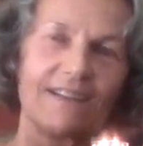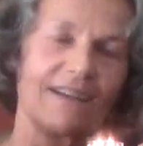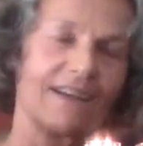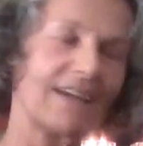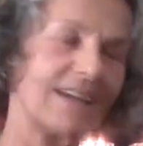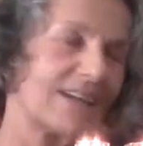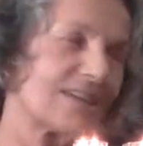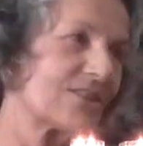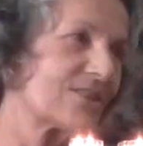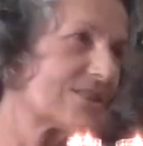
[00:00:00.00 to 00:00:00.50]

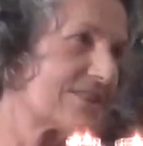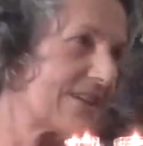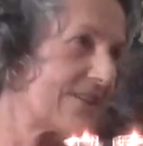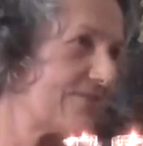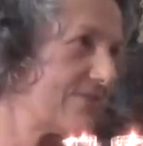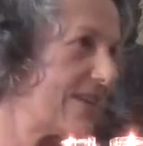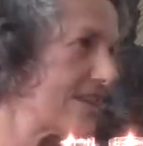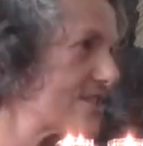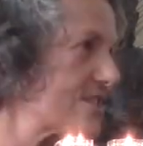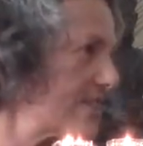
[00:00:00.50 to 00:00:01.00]
I
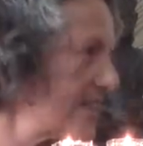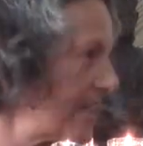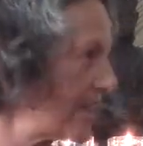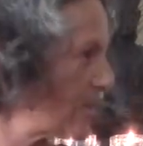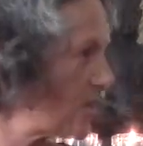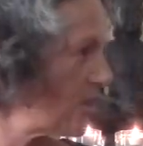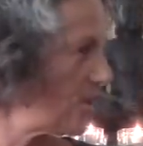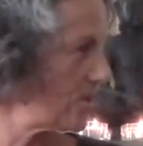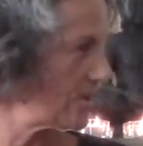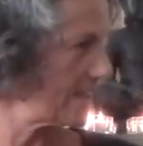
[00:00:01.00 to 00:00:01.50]
eventually
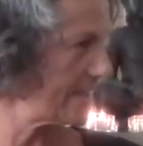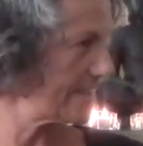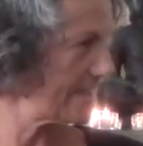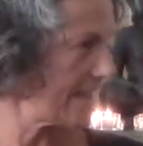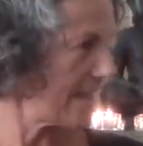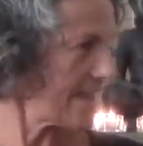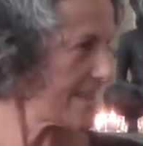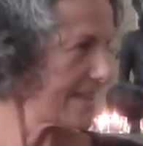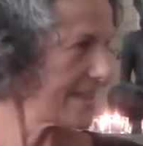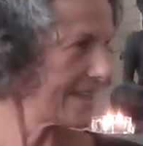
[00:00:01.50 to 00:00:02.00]
called it
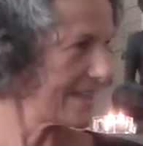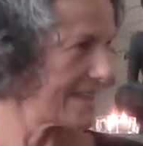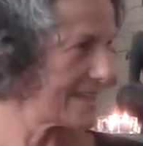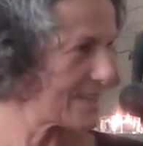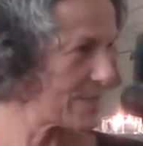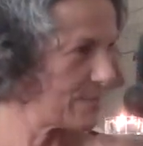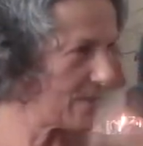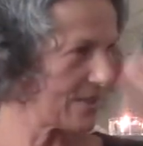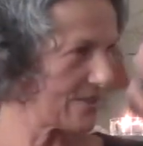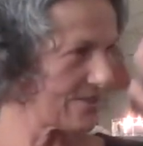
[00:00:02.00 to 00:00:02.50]

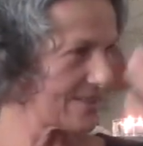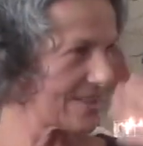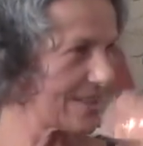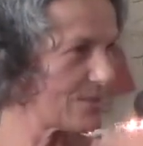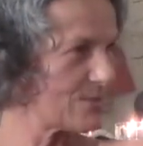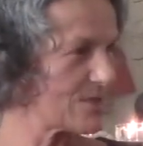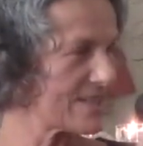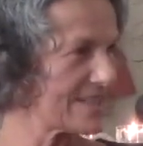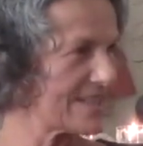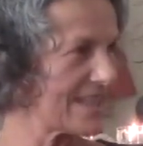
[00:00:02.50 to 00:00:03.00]
nothingness because
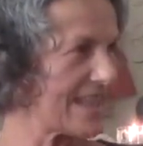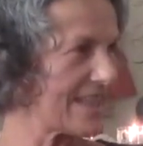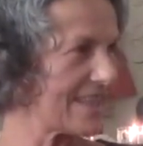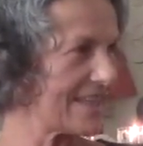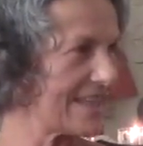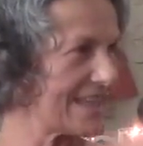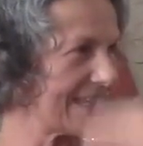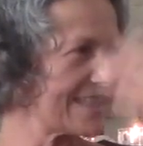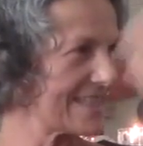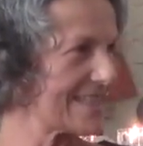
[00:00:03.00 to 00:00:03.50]
there was
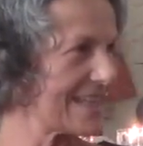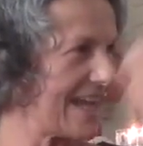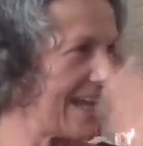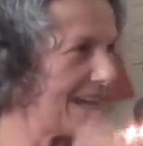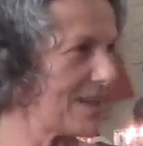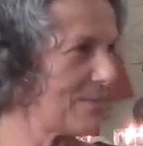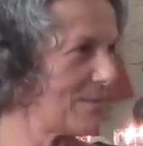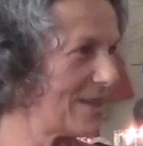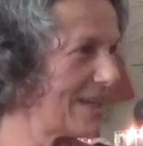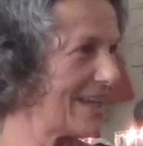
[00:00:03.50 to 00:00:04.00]
nothing
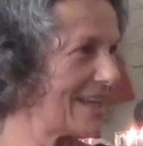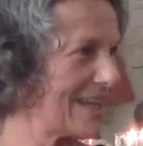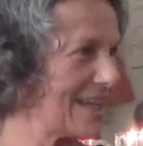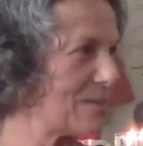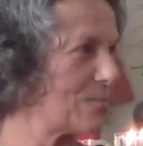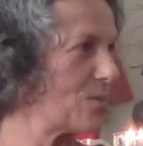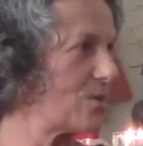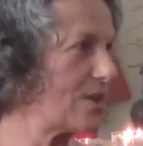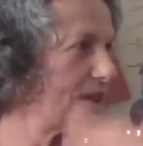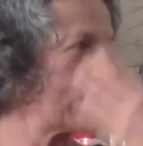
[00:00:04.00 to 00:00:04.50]
inside me
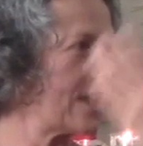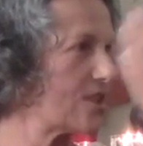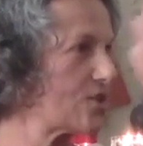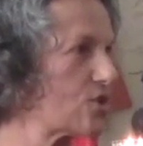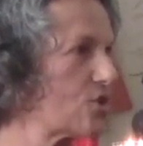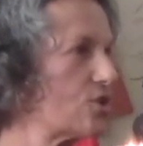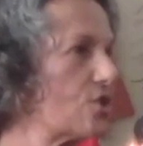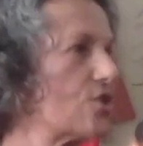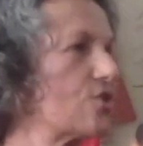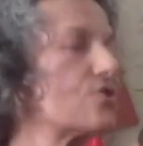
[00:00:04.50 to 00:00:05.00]
anymore that
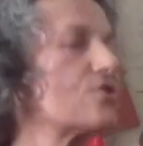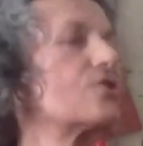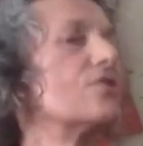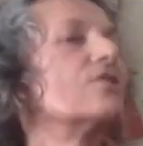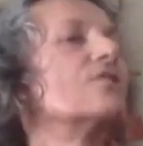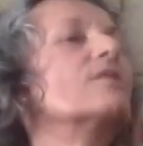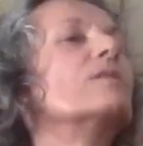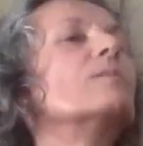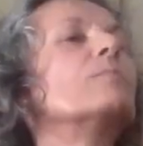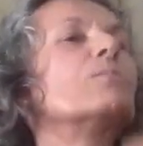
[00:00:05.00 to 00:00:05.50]
could
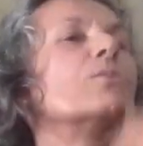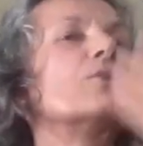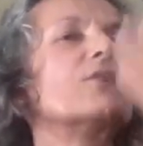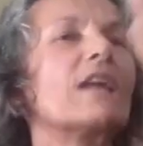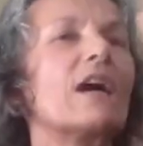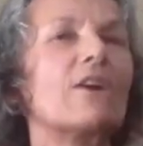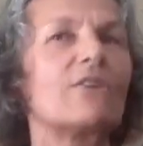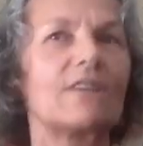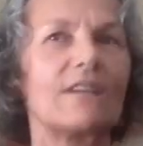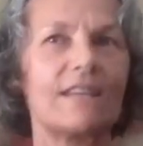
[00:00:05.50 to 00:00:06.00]
put
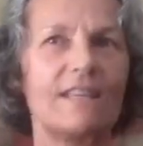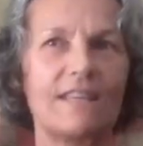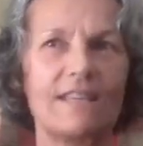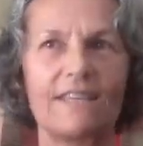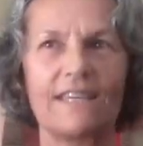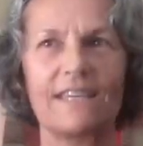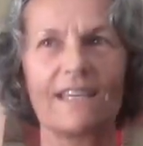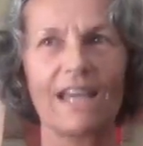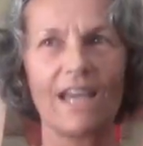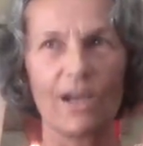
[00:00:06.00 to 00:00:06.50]
out
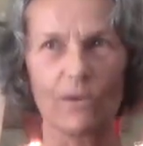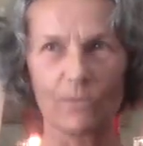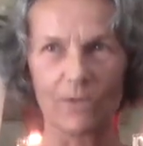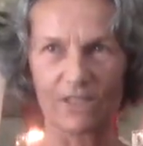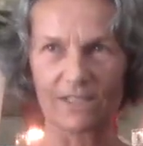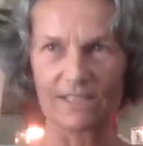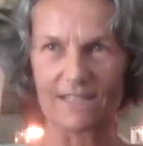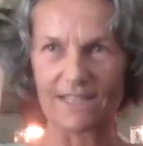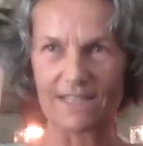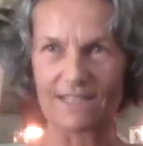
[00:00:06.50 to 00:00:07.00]
anything. I
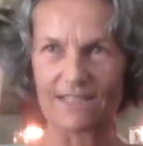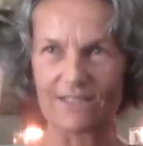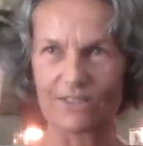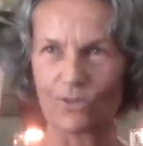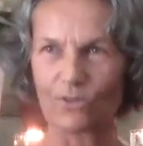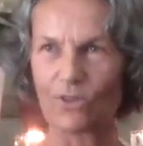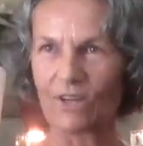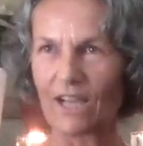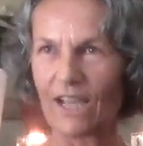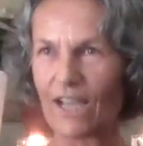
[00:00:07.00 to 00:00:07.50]
want this,
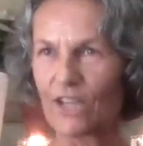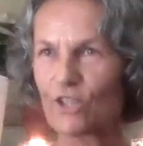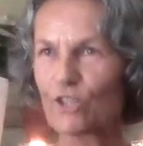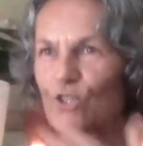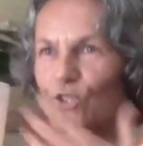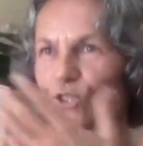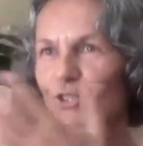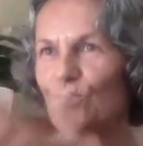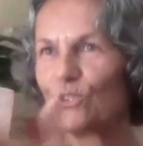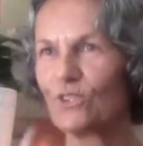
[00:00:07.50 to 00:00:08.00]
or I
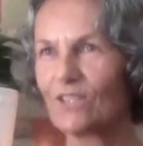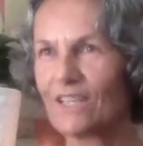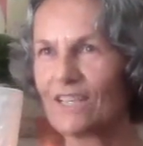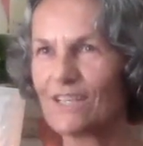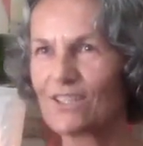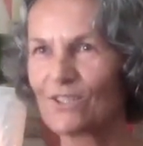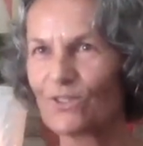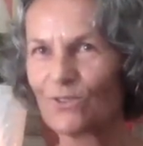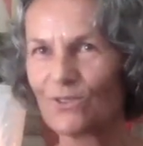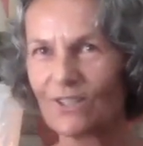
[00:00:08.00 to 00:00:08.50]
should do
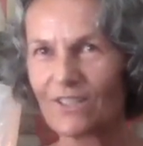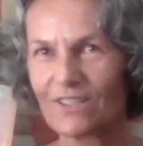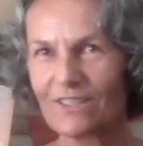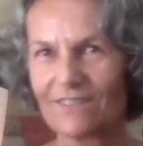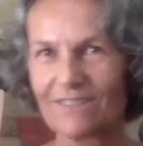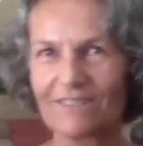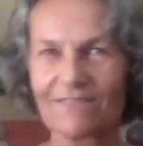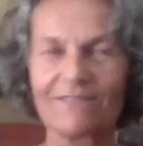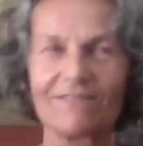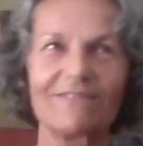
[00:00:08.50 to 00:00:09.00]
this, or
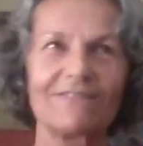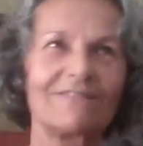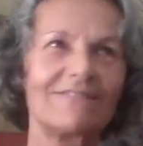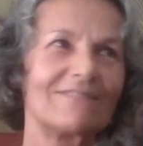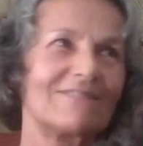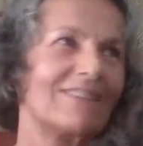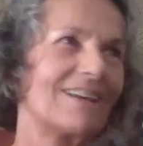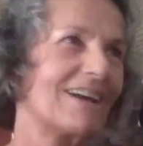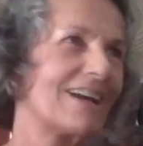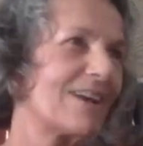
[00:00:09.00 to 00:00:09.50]

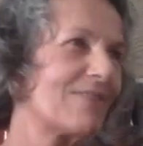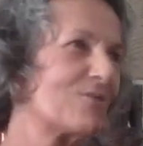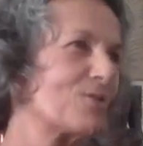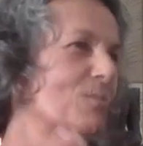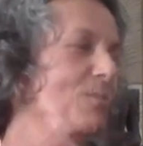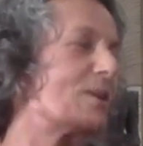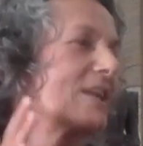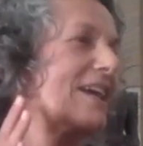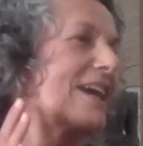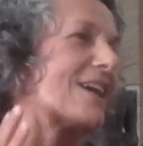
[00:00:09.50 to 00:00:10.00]
I have to
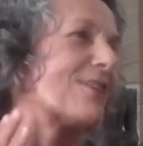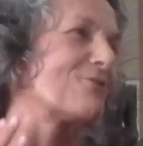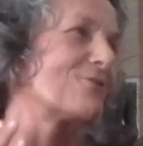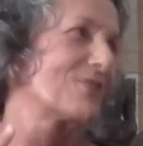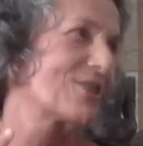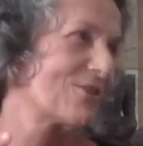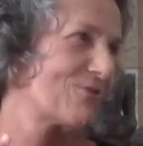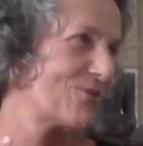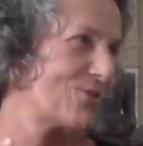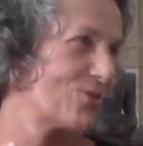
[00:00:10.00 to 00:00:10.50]
plan for
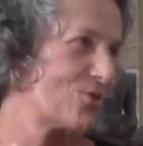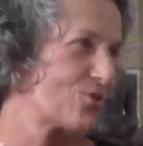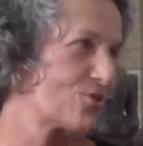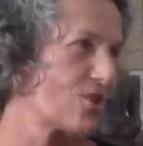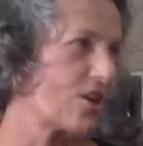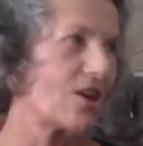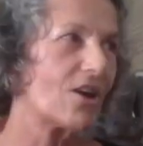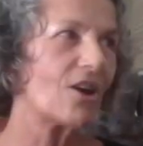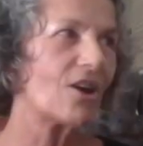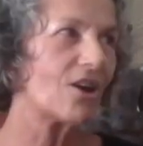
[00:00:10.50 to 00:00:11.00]
the
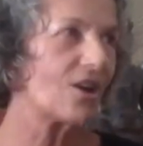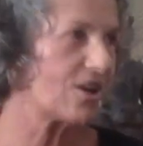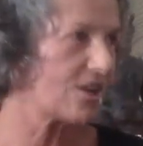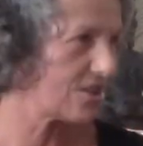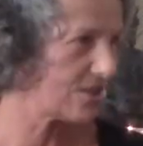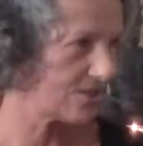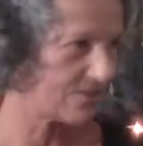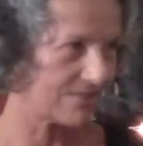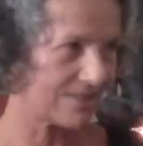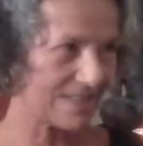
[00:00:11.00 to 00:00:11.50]
future.
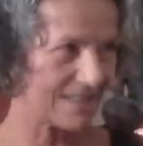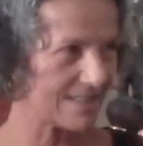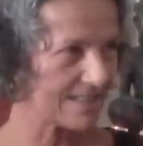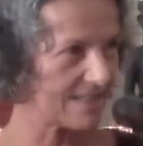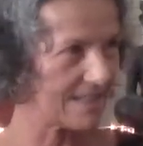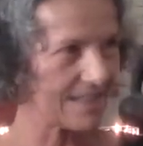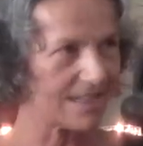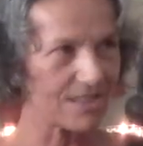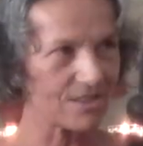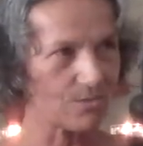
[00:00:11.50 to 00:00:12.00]
All of these
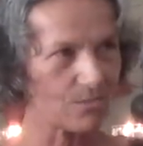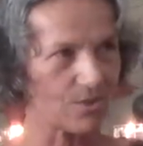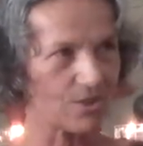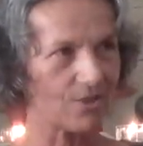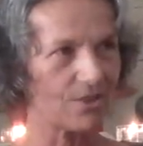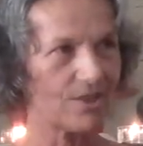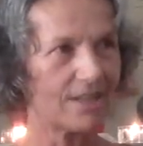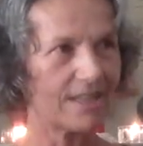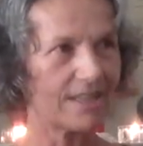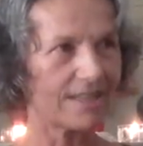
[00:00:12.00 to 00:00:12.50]
things
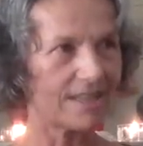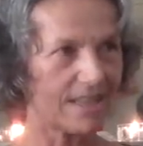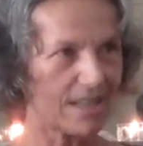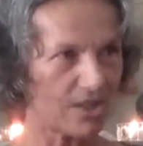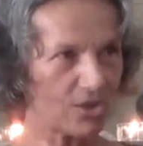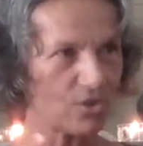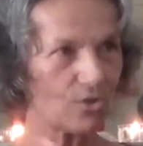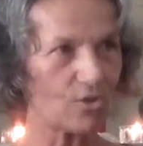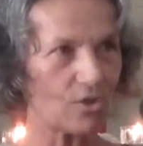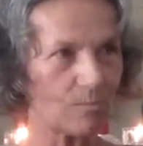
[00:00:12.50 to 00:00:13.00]
were, that
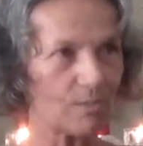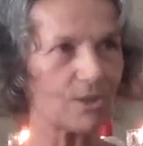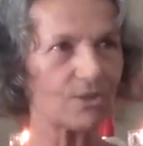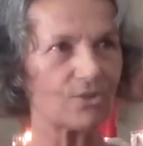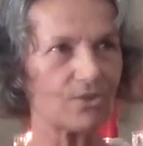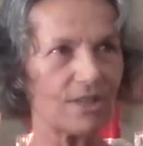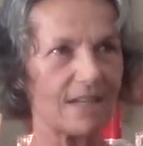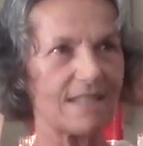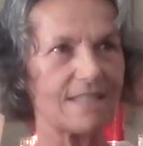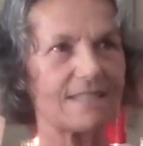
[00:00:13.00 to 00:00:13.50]
are normal
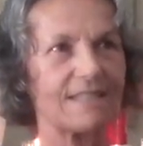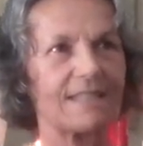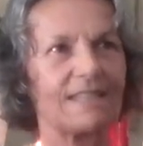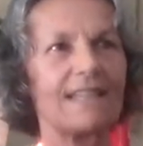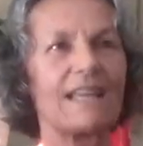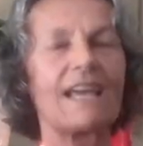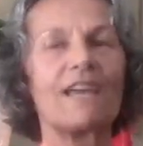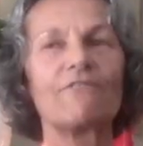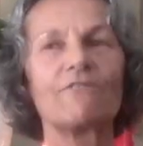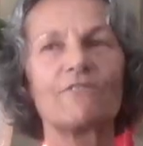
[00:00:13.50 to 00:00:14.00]
to us in
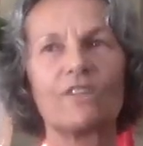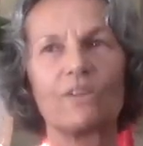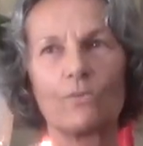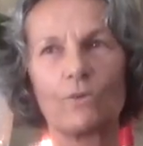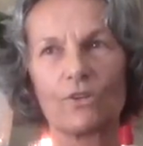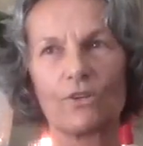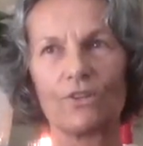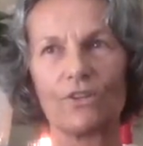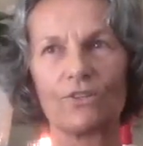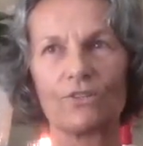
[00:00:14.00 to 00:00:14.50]
life, they
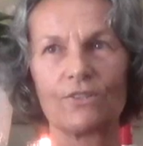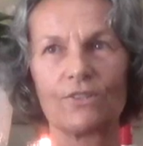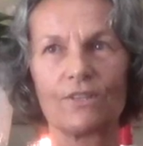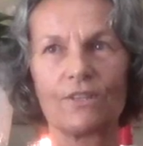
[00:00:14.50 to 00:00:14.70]
were gone.